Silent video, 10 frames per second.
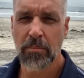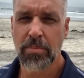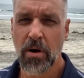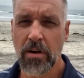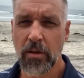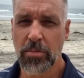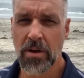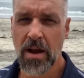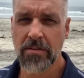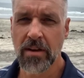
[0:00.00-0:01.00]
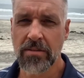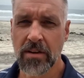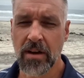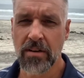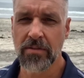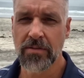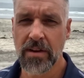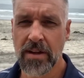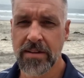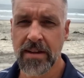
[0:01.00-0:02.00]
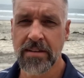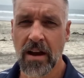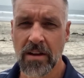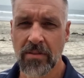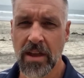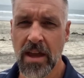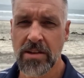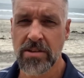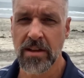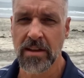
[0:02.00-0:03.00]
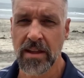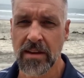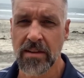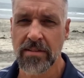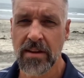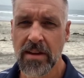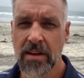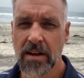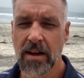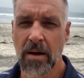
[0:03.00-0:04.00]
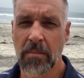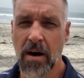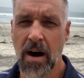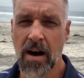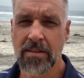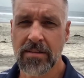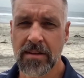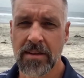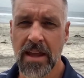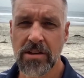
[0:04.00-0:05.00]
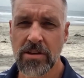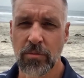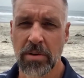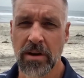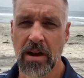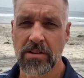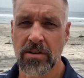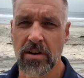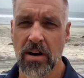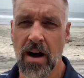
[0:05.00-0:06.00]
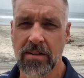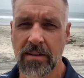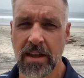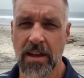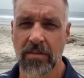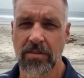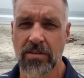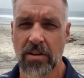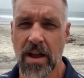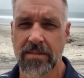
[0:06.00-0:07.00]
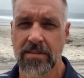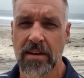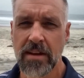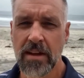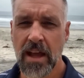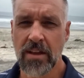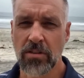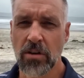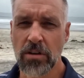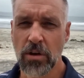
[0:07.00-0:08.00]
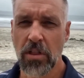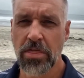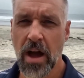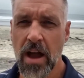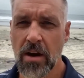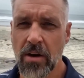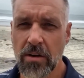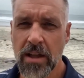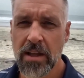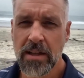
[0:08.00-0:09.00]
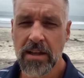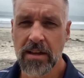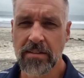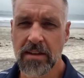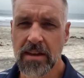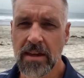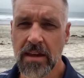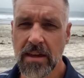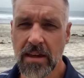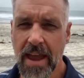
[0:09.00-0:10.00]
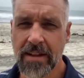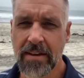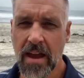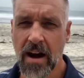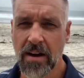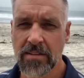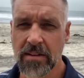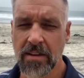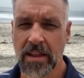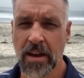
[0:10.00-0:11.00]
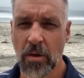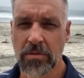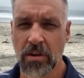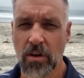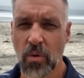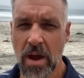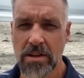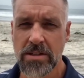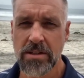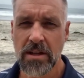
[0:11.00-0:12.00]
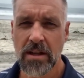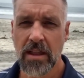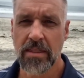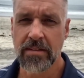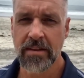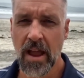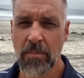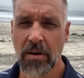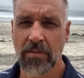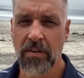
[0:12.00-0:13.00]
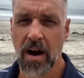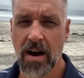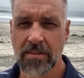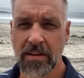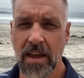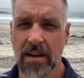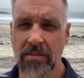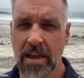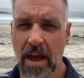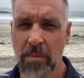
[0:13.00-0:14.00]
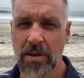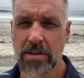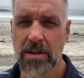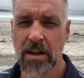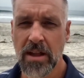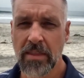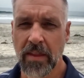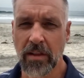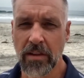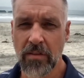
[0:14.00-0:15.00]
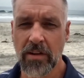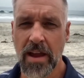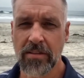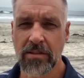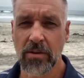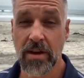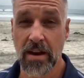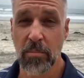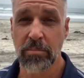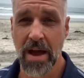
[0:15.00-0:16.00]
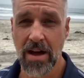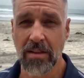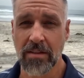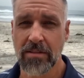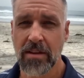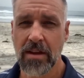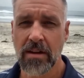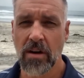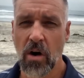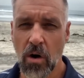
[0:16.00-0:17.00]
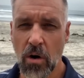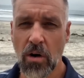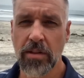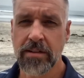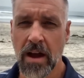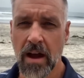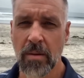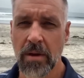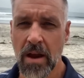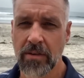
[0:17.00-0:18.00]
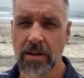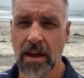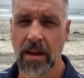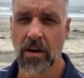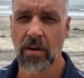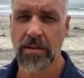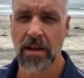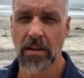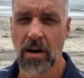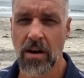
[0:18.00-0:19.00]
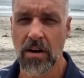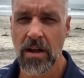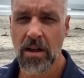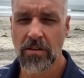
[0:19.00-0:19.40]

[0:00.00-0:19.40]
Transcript: Part of the process of detoxification is um, oxidation production or oxidative stress. And so glutathione is the key antioxidant that helps to quench this type of oxidative damage that the liver has to kind of balance all the time, every day, all day long.